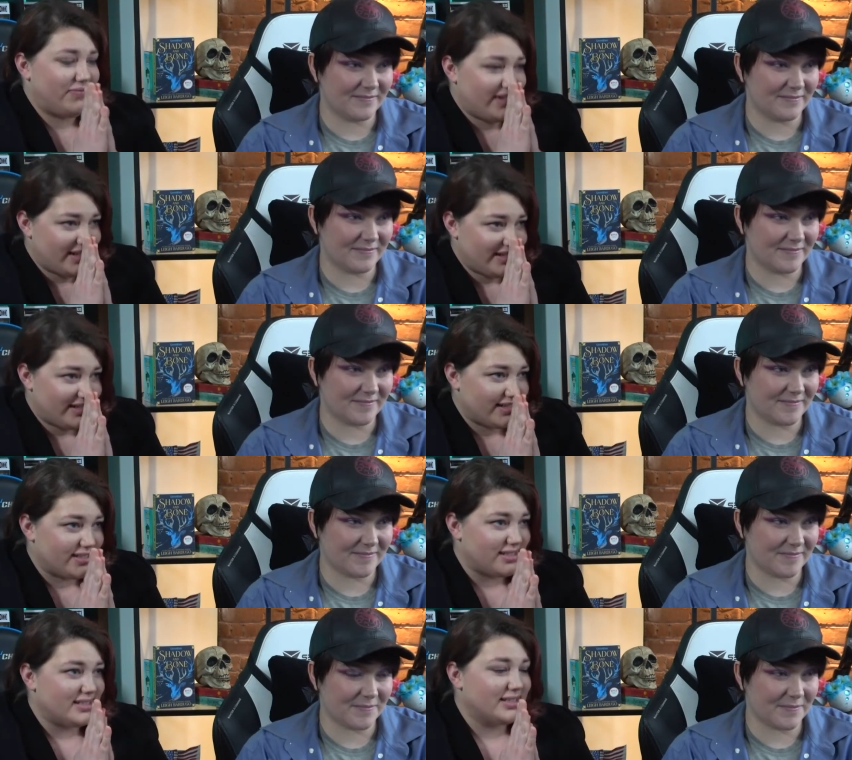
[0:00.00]
Speaker 1: Oh.
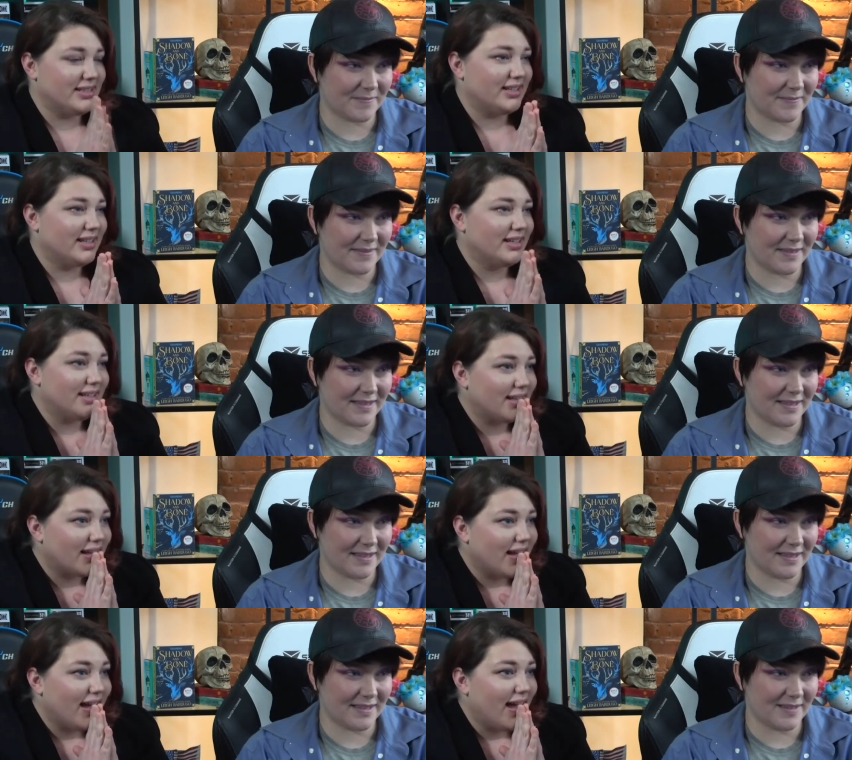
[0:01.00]

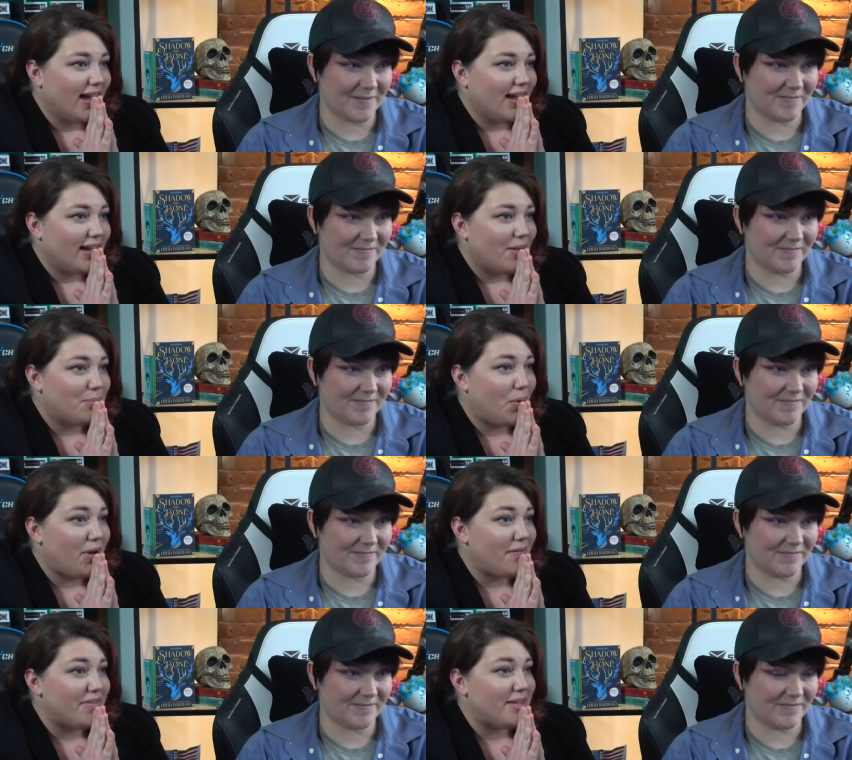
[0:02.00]
Both
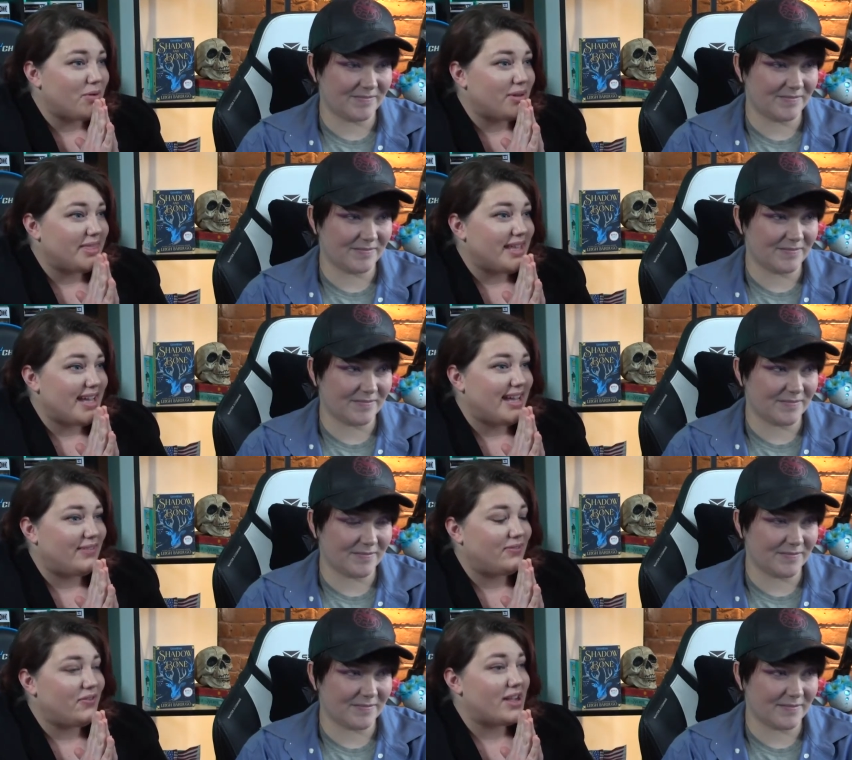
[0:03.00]
of them are
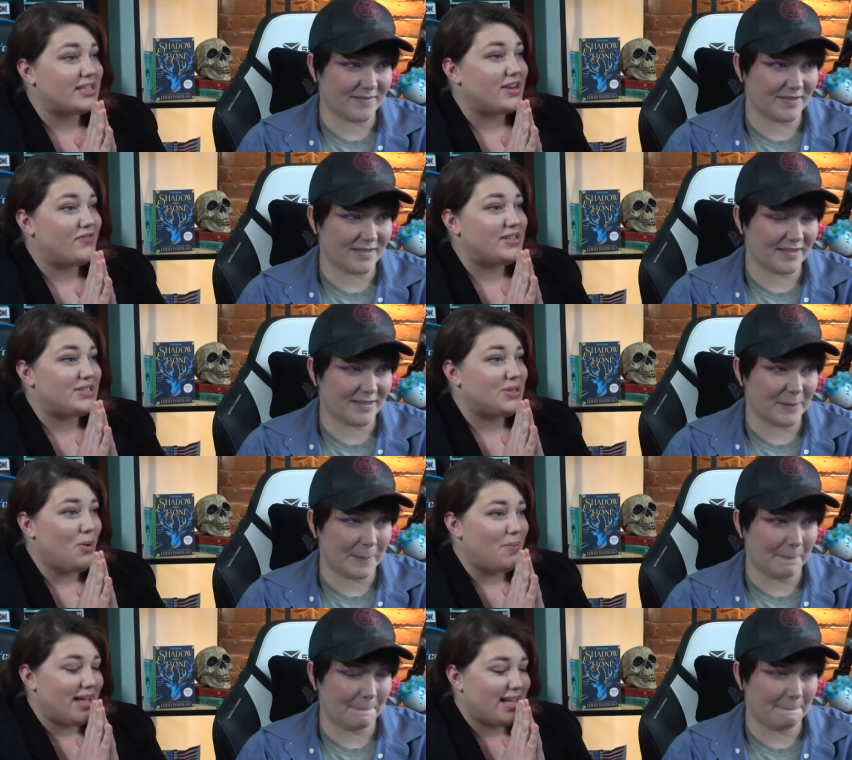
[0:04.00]
dead. Fuck, it's gonna feel
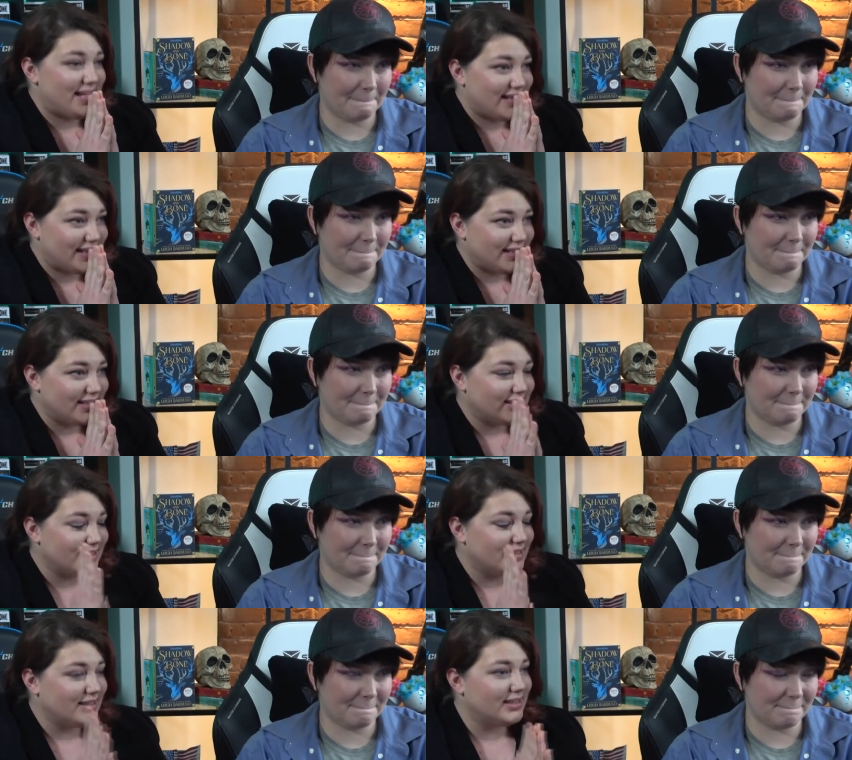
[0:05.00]
so bad.
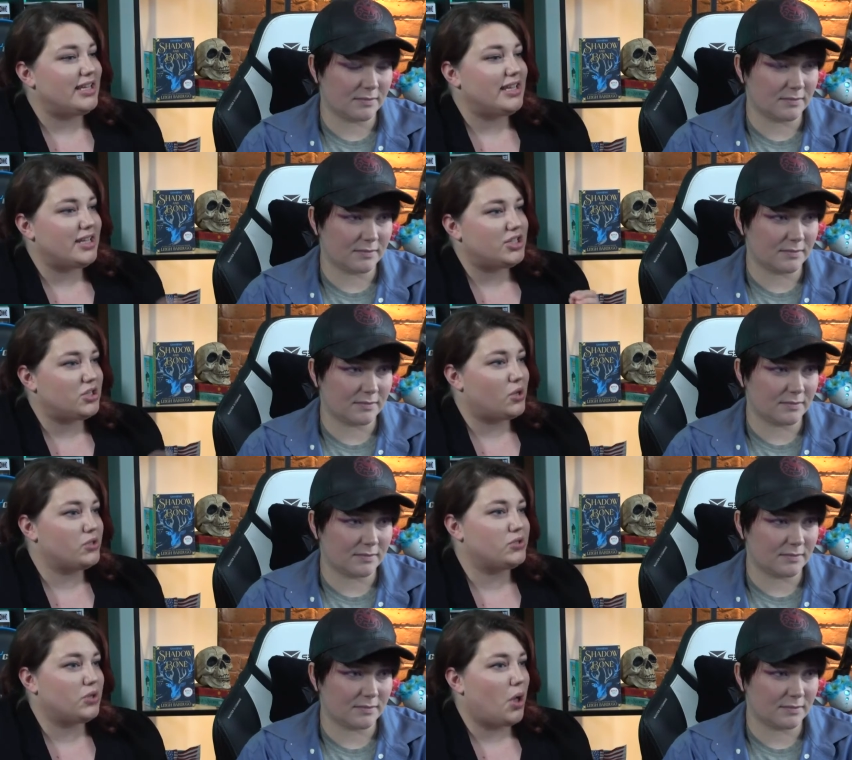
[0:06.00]
He chose
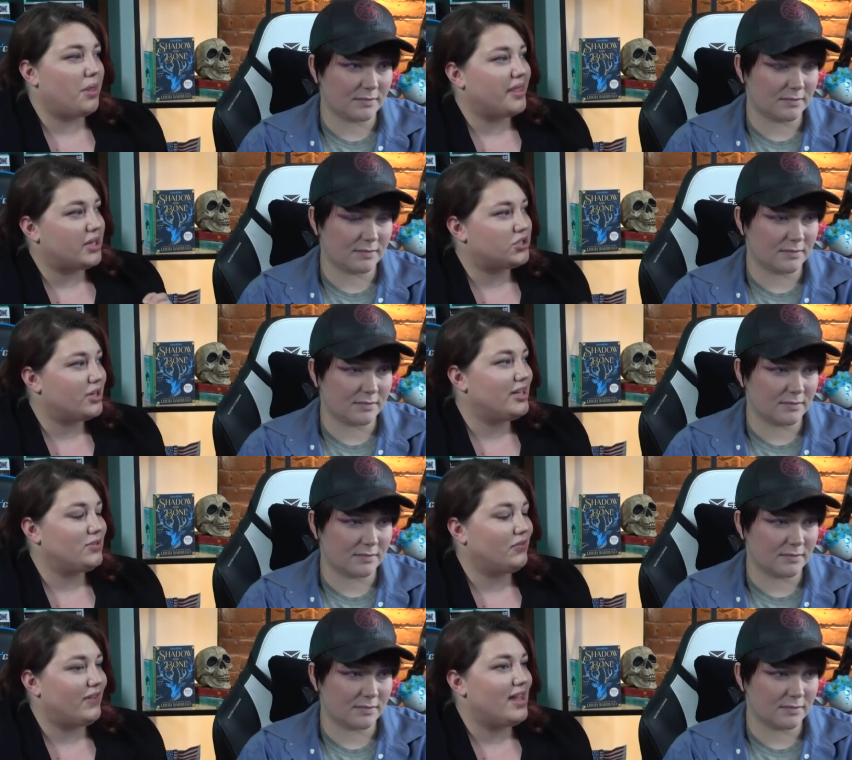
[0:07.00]
to go on that journey
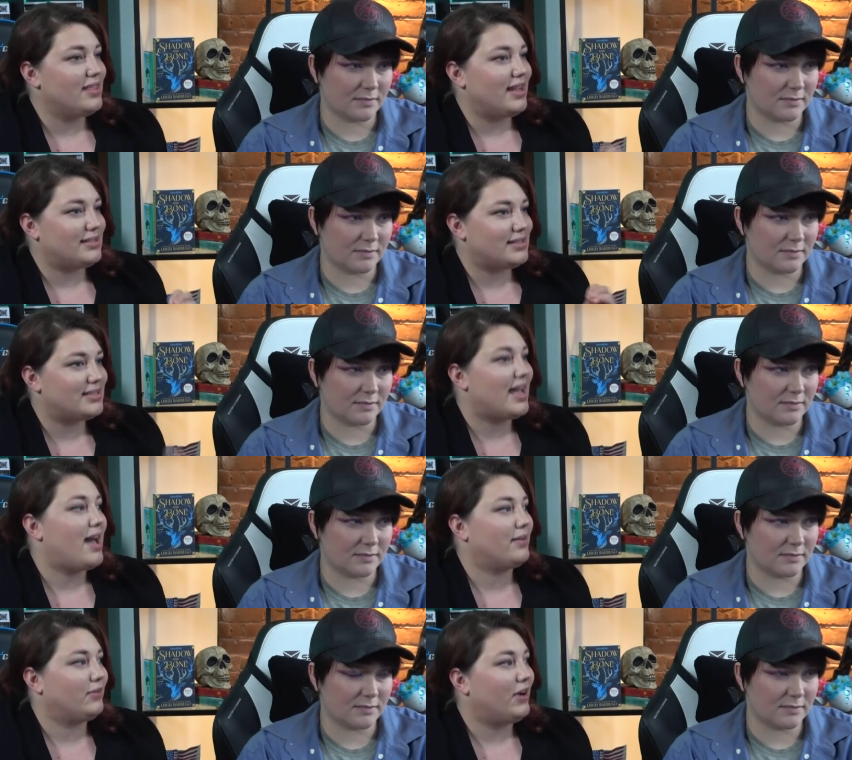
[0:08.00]
to find that
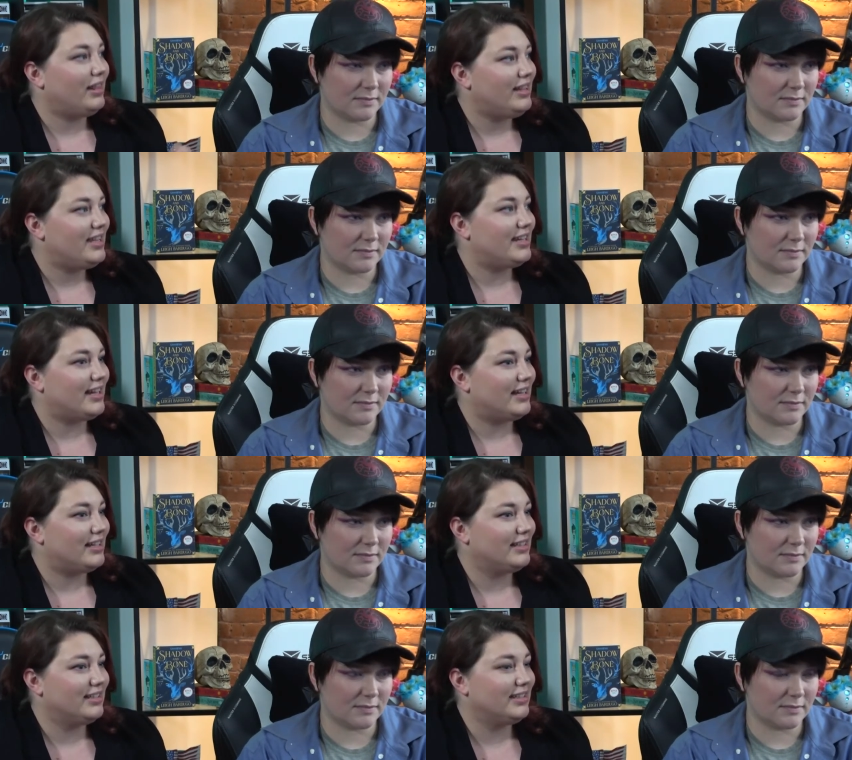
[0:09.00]
stag for Alina.